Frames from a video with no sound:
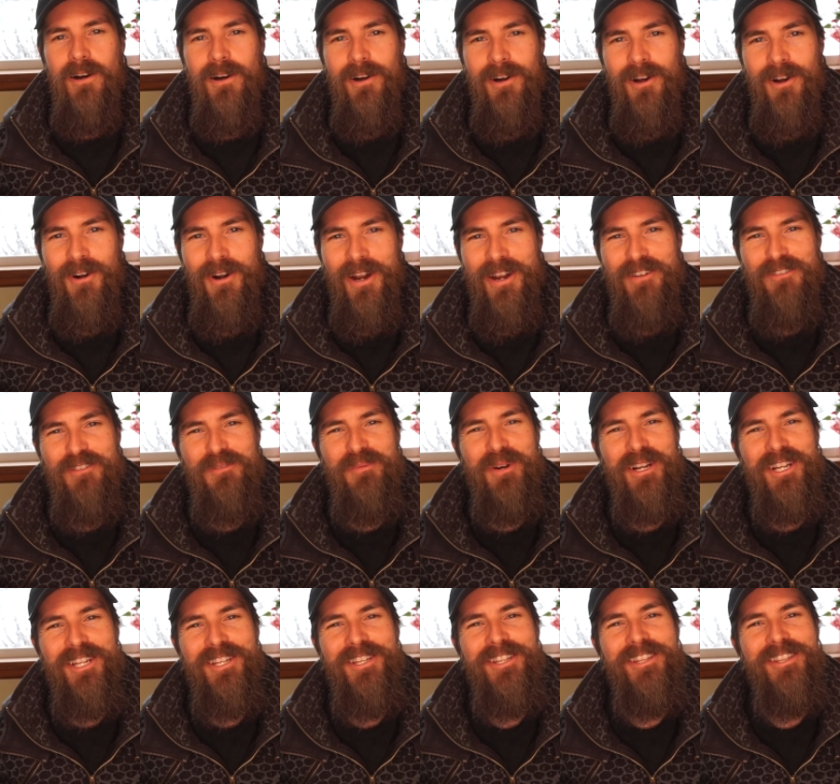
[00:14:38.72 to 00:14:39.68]
All right,
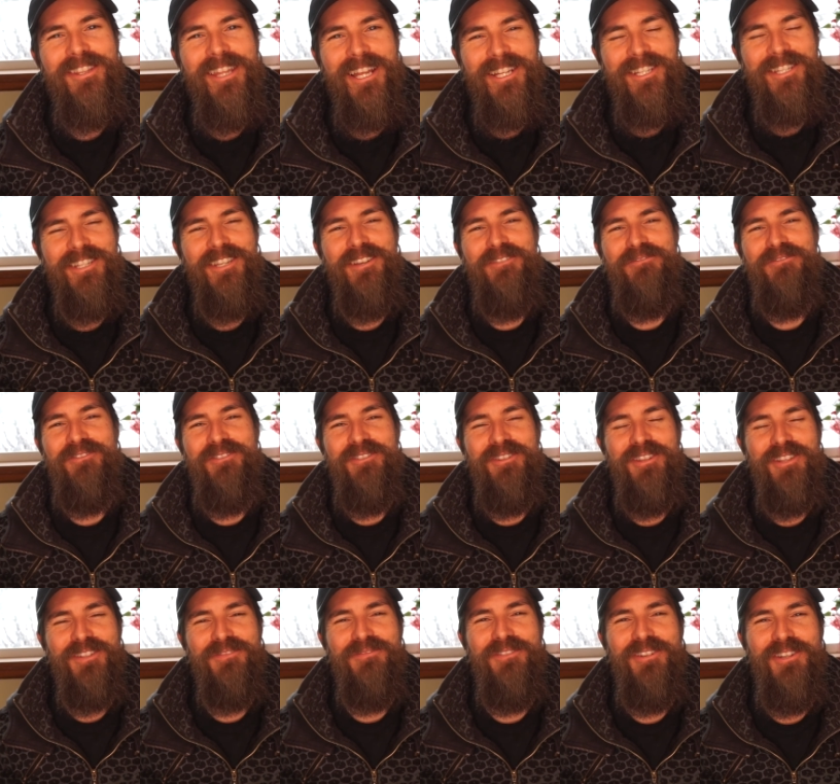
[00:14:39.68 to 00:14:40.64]
everybody, that's it for
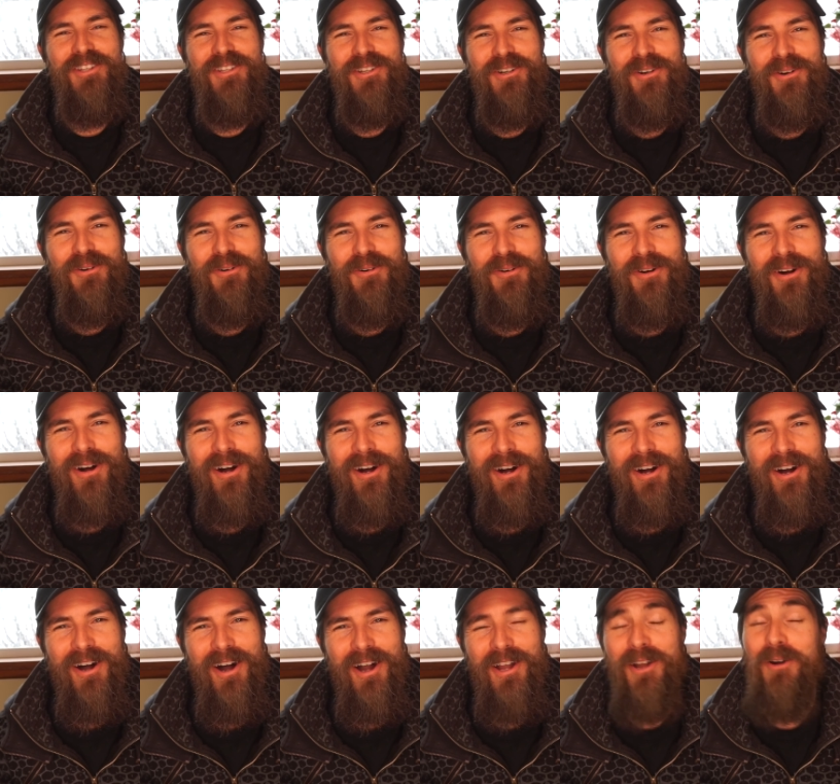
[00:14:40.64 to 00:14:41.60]
this video.
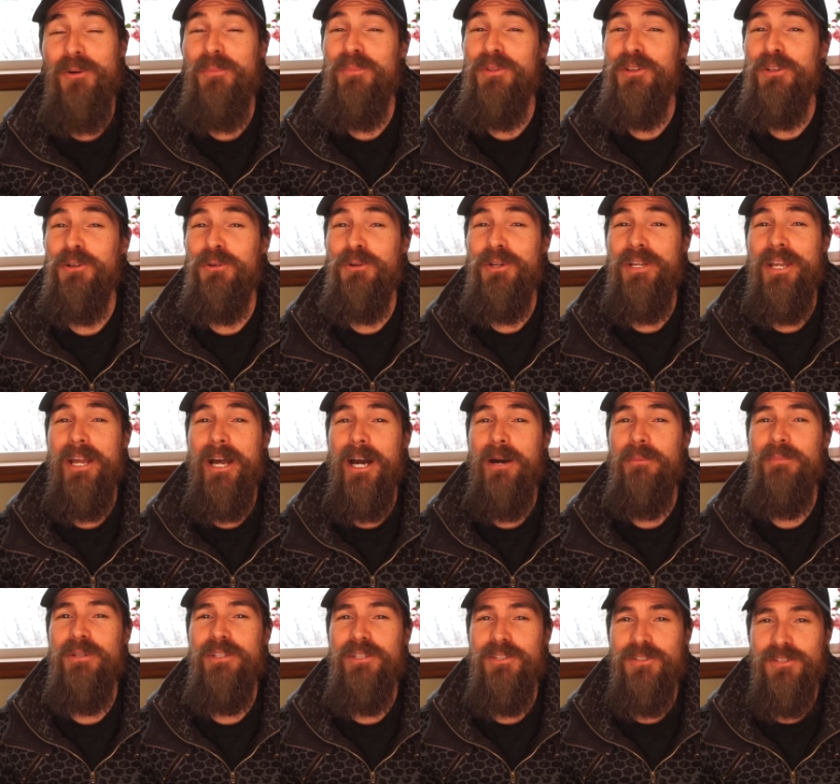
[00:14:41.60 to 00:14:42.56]
I hope that your
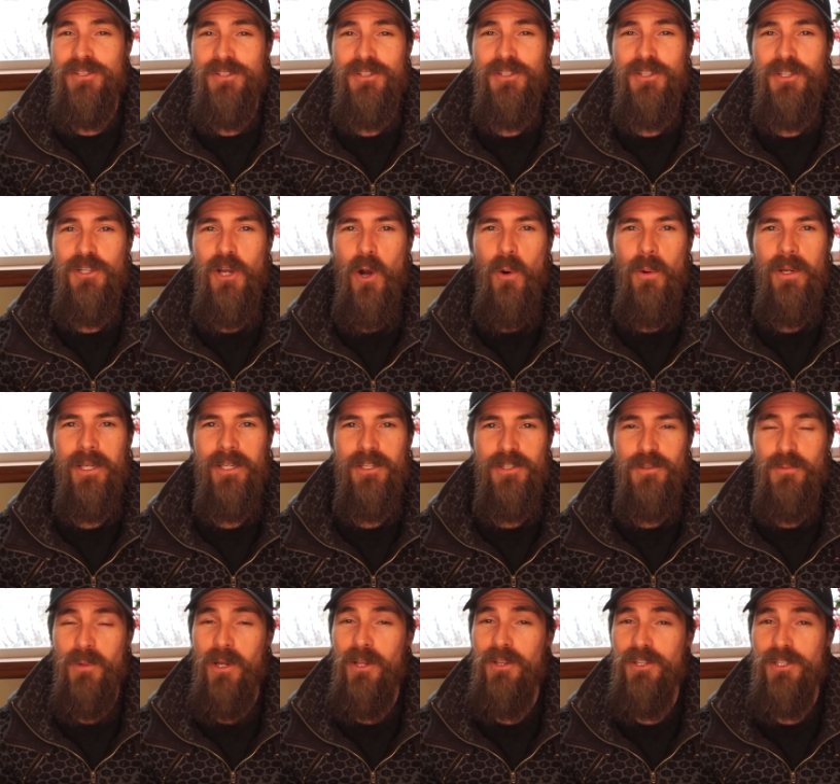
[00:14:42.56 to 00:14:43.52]
rehab is going
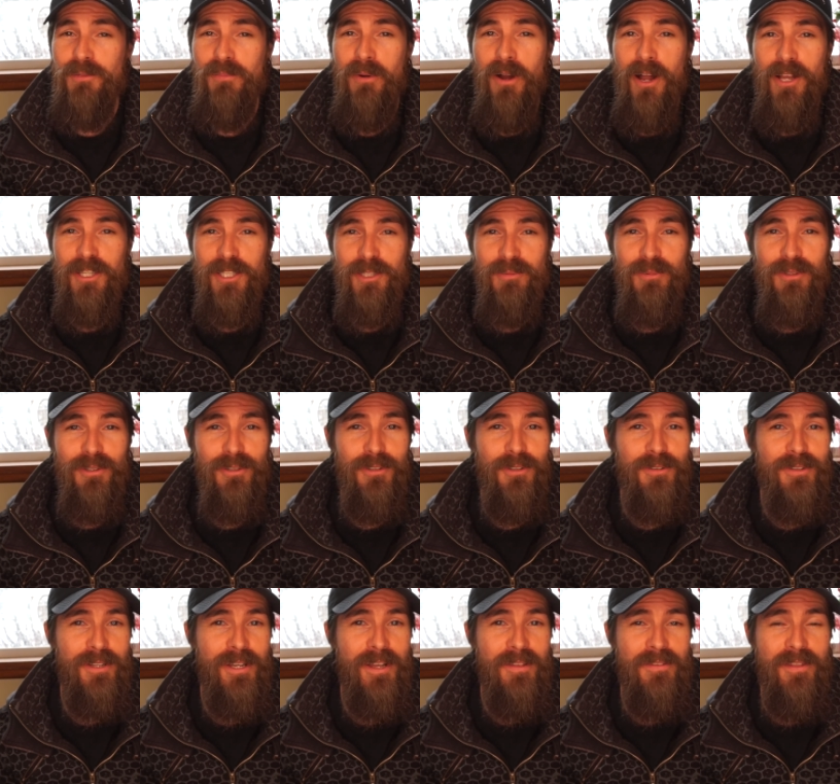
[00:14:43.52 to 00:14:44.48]
as well as
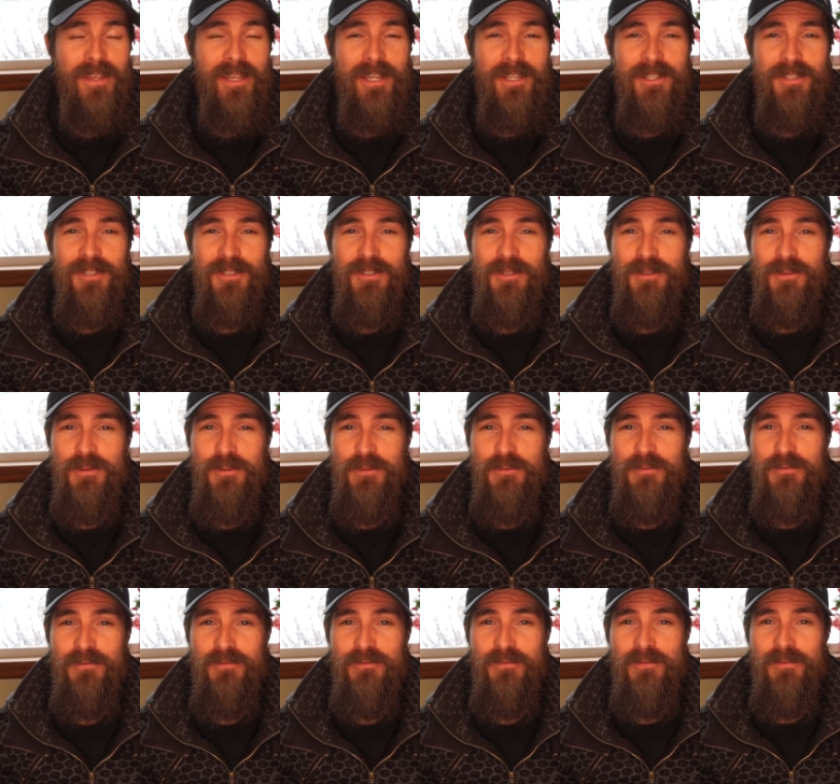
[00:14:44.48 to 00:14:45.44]
possible, and that
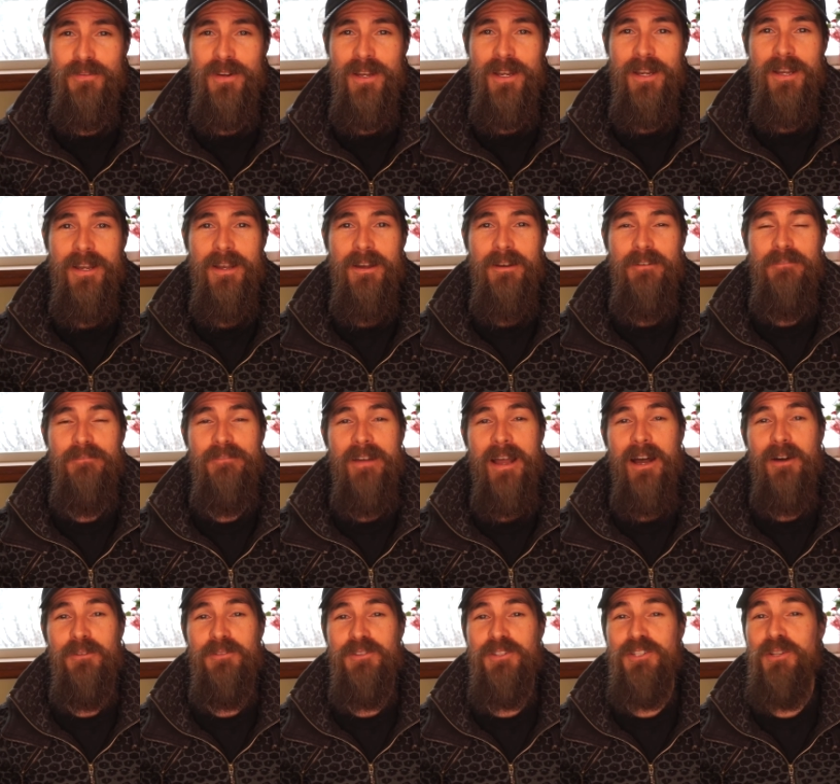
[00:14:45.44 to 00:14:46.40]
you've
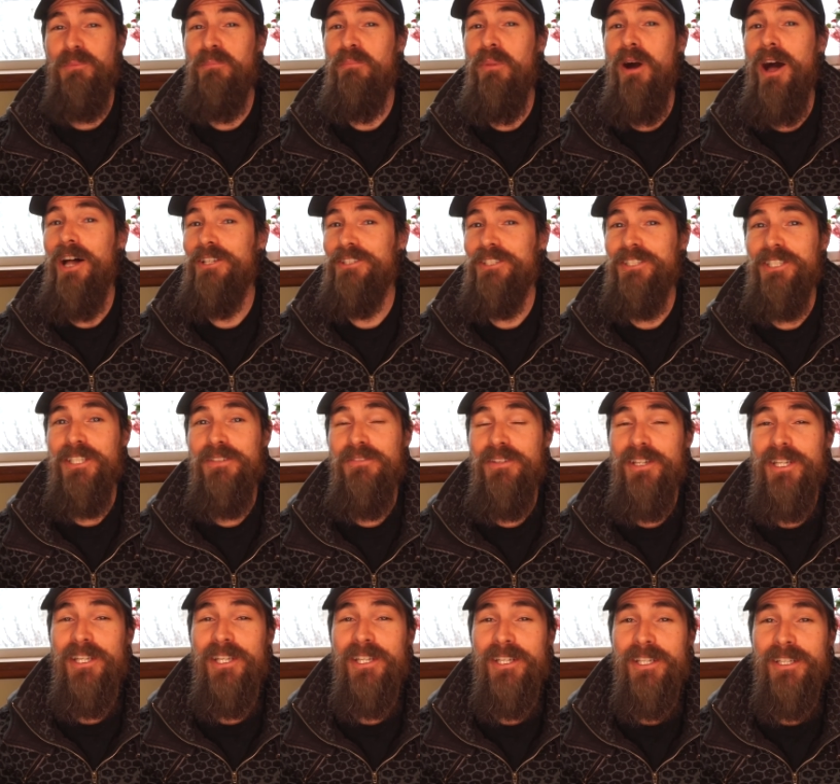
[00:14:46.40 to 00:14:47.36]
found some
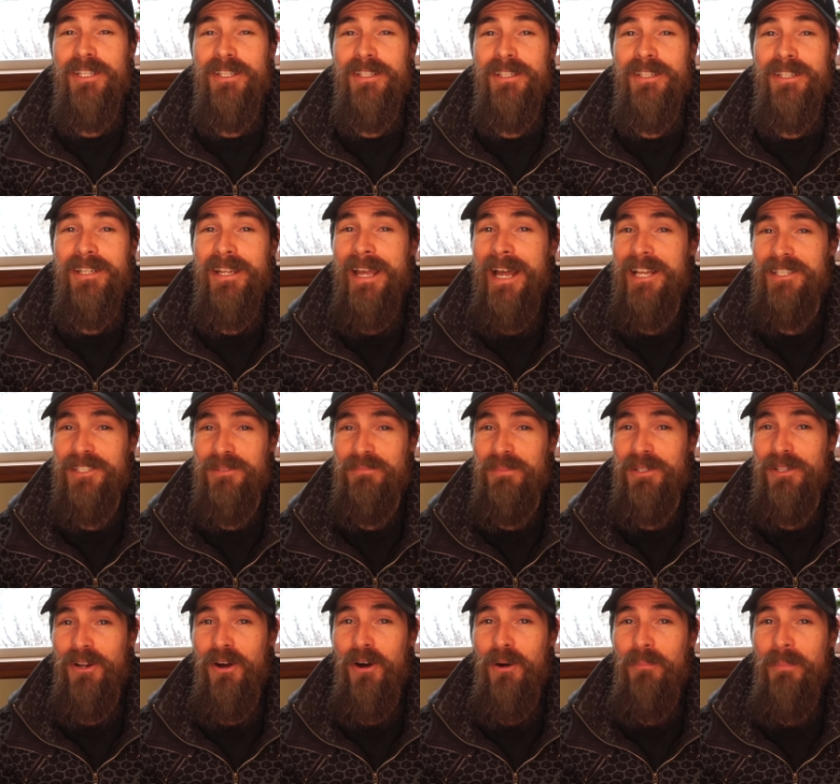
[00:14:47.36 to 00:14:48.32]
positivity in it and it hasn't
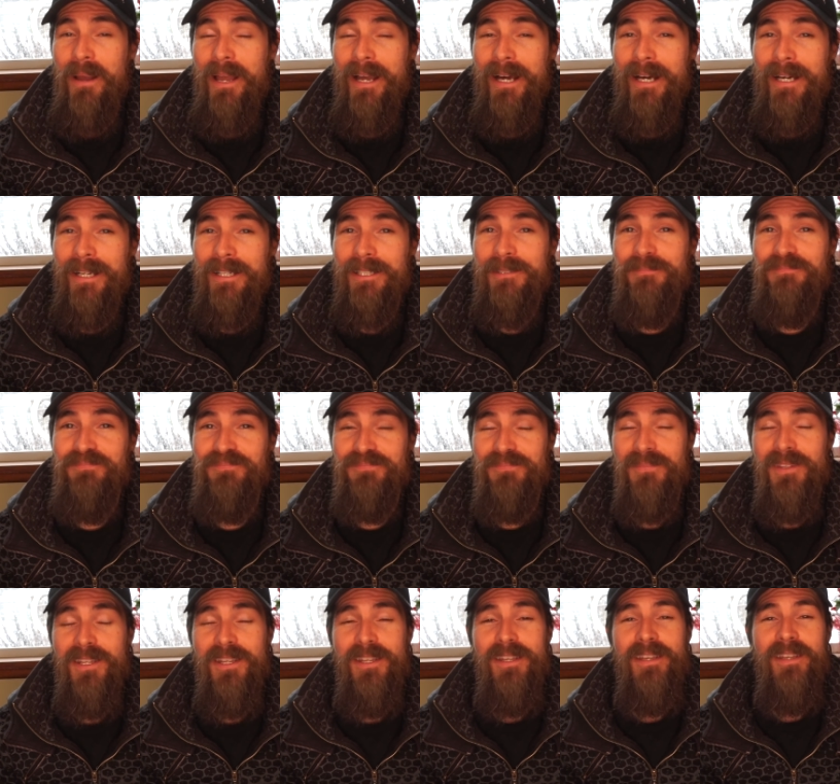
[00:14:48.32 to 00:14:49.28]
been all bad.
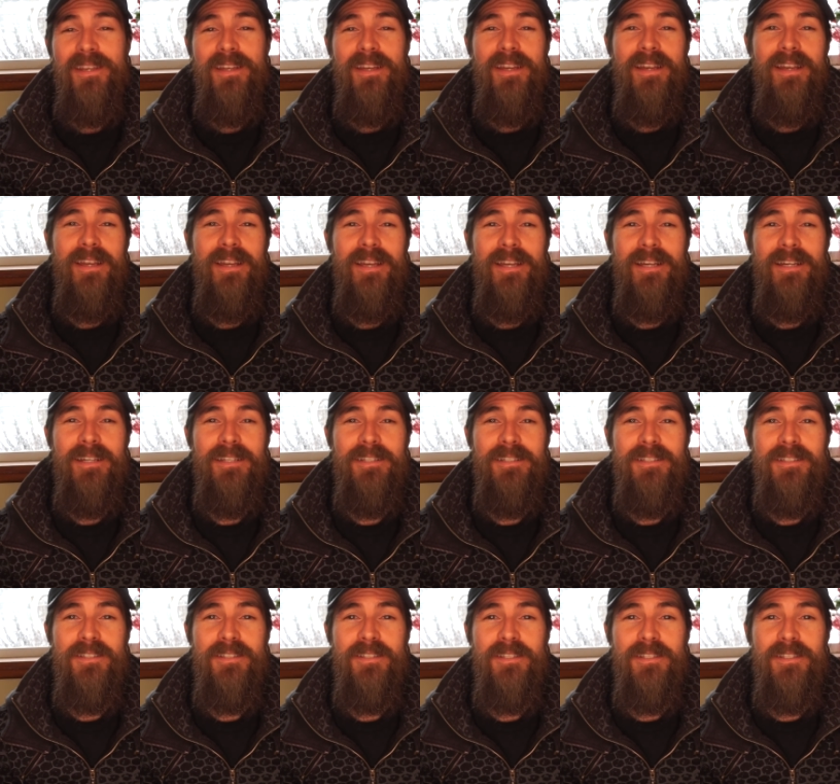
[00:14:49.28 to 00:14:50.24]

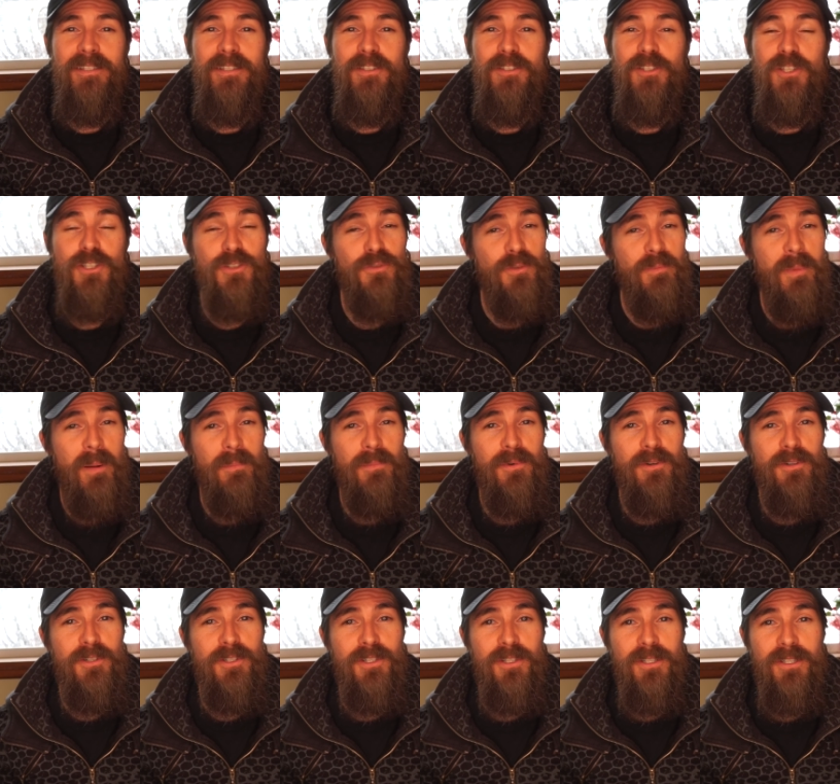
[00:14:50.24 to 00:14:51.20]
And just
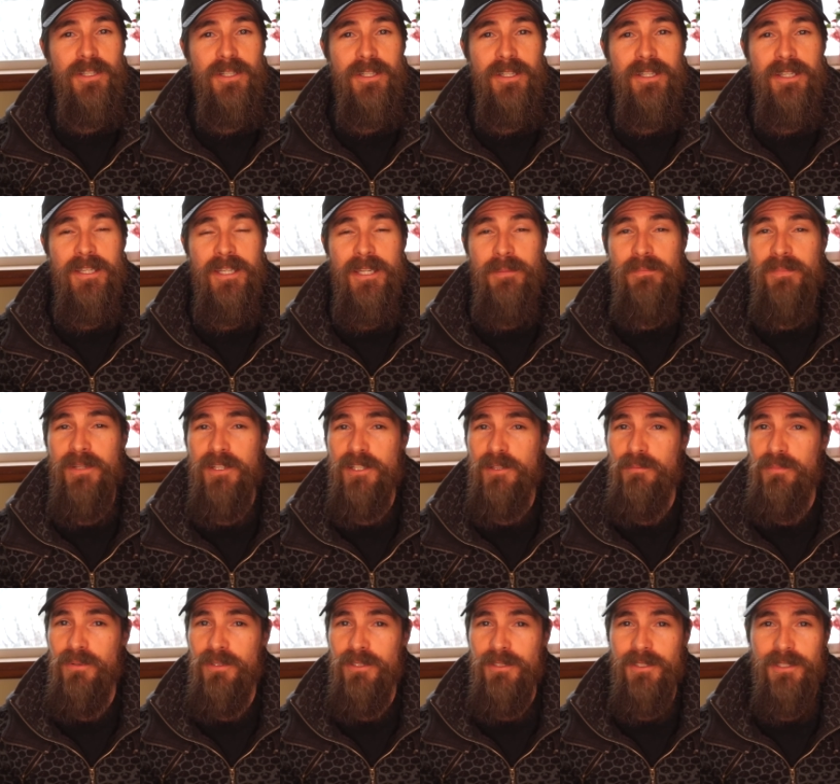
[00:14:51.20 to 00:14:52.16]
remember to keep
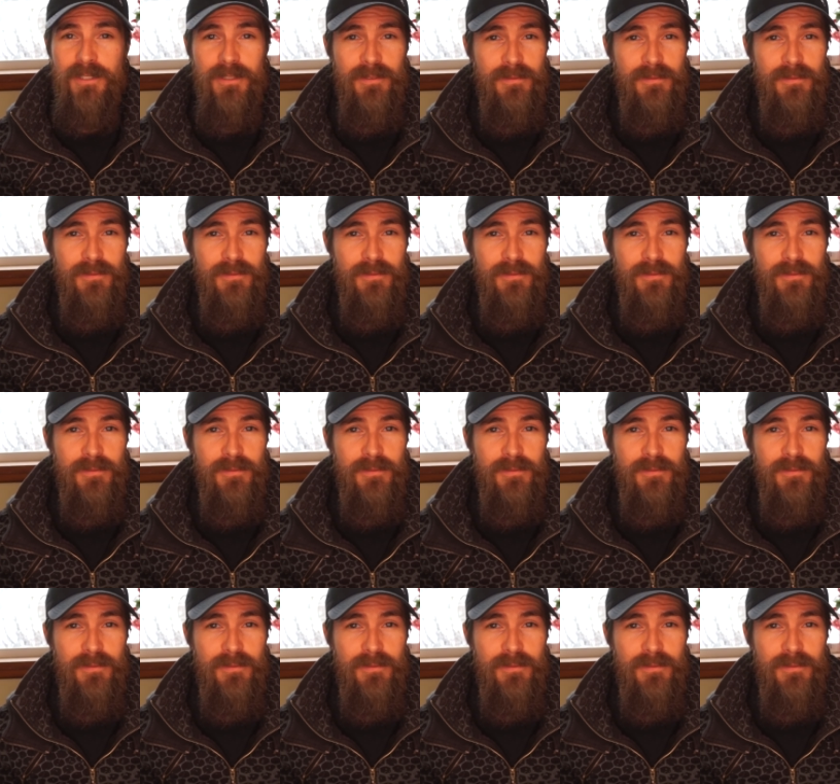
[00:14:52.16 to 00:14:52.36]
disciplined.